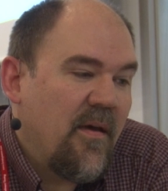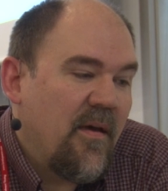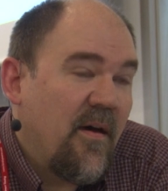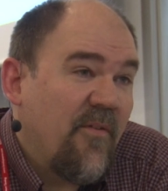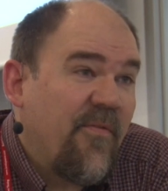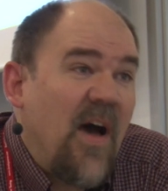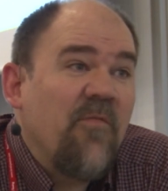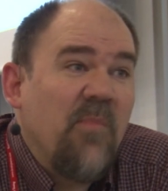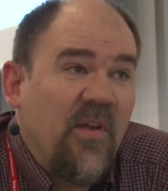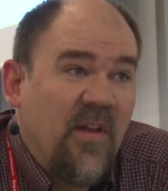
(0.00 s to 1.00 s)

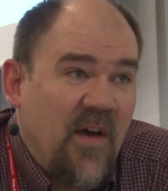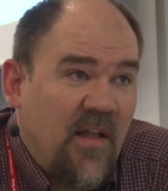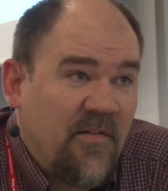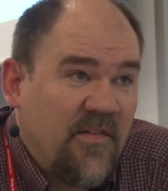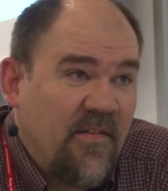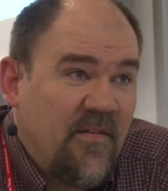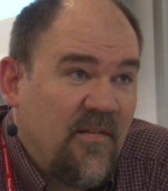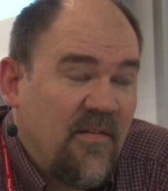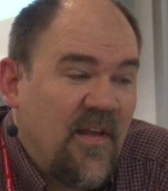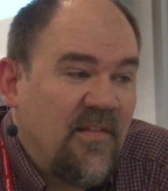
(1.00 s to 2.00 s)
$5 million.
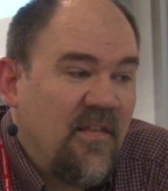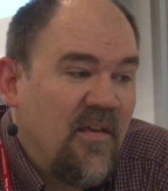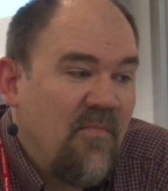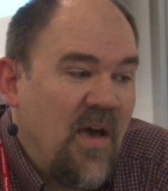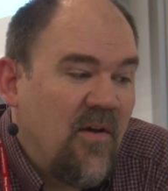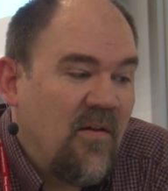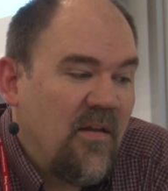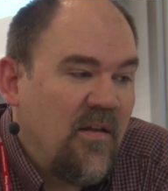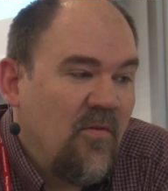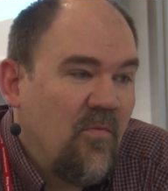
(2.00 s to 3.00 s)
That's the amount
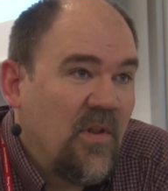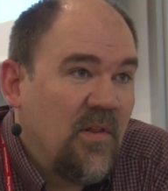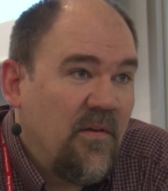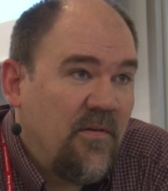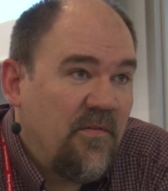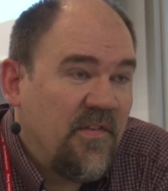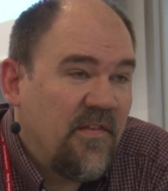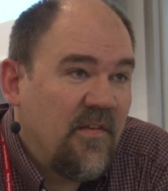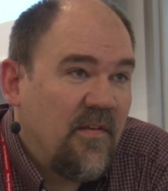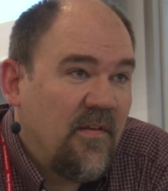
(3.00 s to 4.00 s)
you will
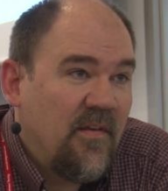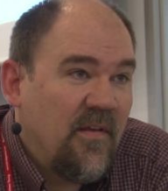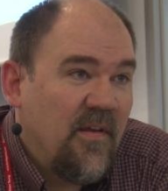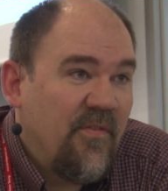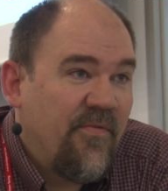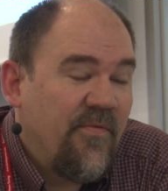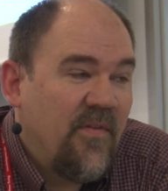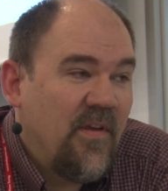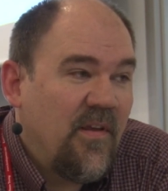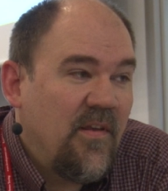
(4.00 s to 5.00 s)
lose if
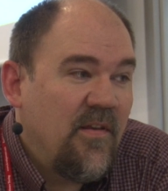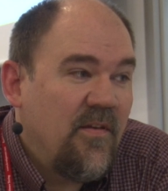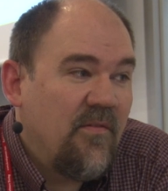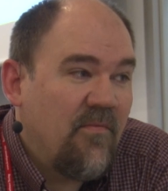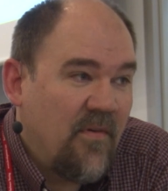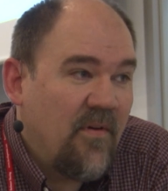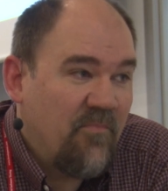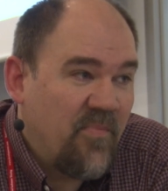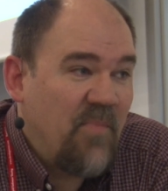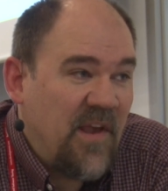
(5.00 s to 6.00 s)
you,
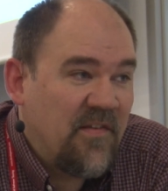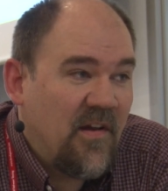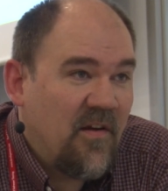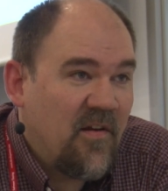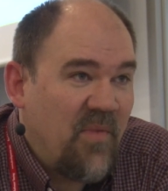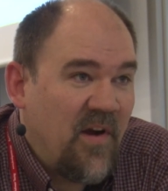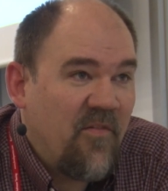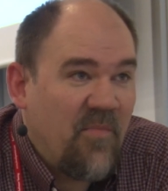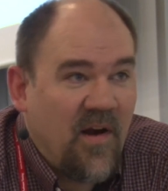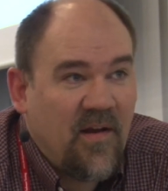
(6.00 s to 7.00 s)
based on our
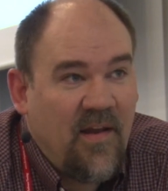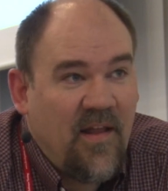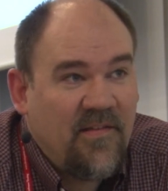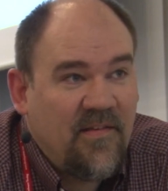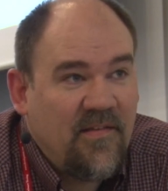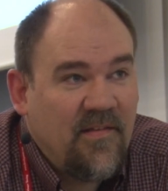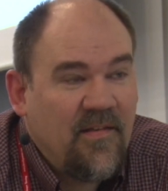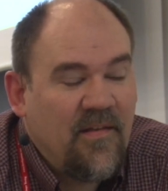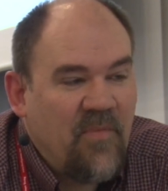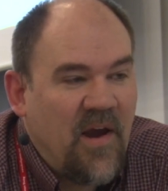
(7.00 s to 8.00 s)
comparative market analysis,
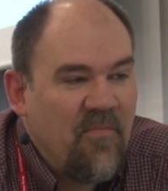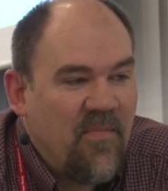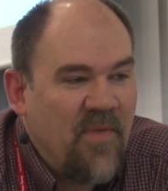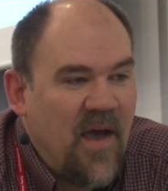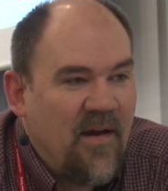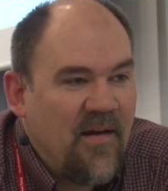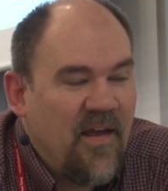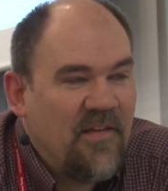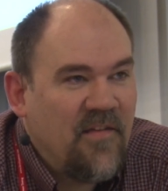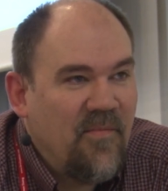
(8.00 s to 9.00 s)
by our
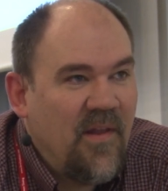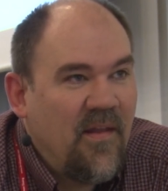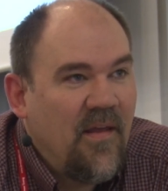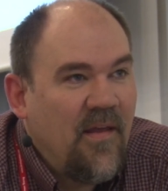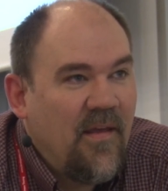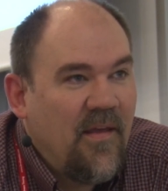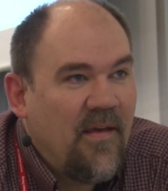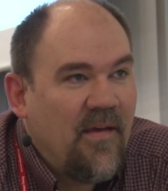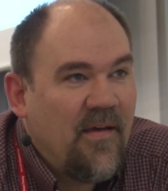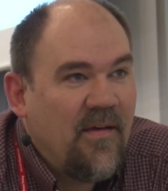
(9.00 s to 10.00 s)
estimate,
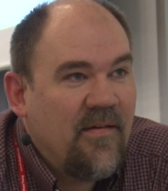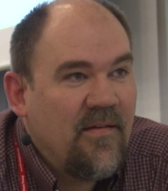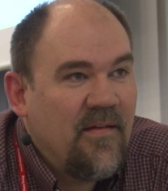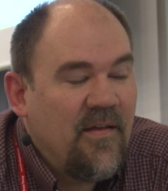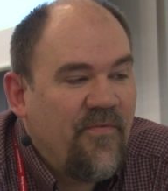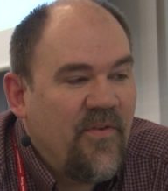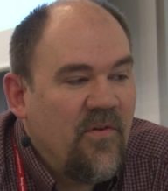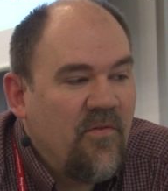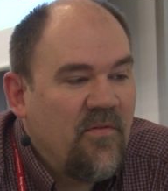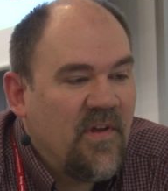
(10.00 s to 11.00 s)
if
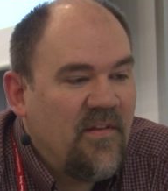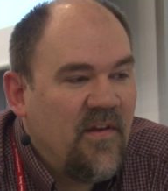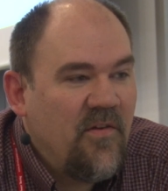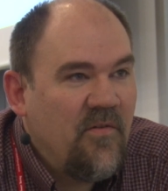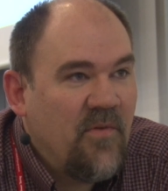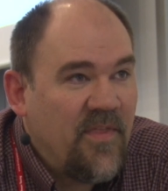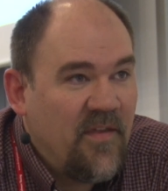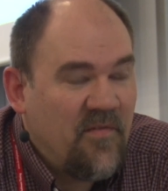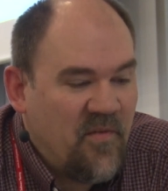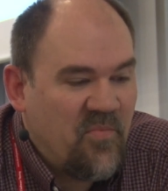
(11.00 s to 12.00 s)
you continue
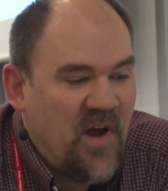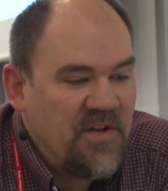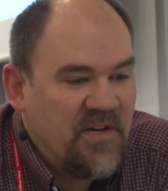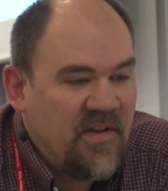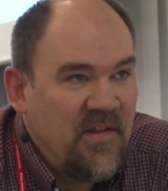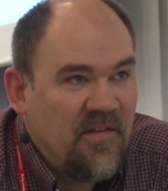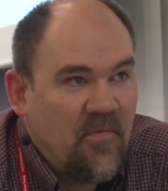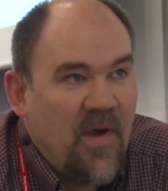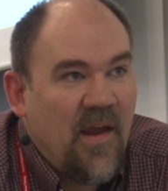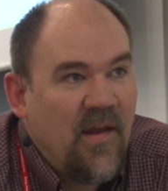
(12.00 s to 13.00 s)
with the project in this
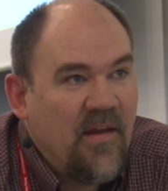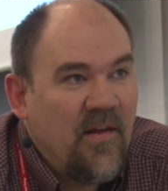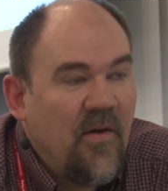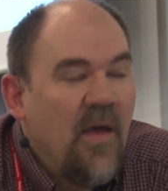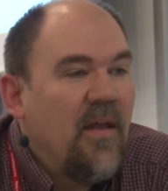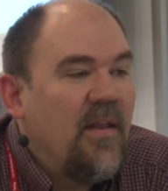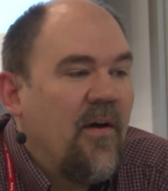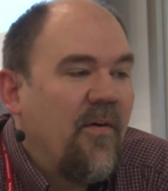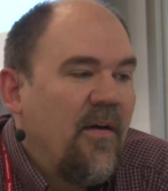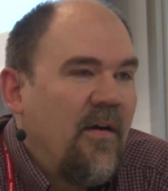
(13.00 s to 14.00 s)
way. You know.
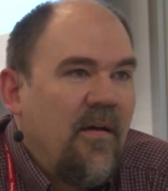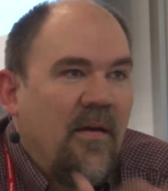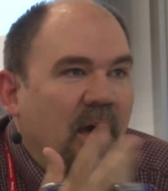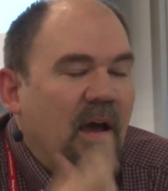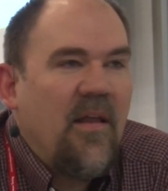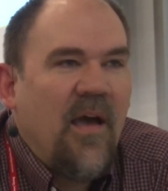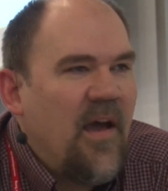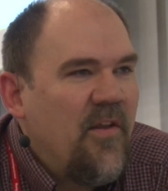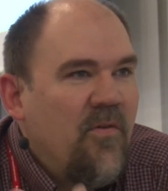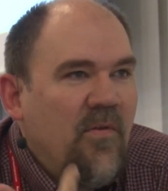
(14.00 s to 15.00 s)
Now, how do you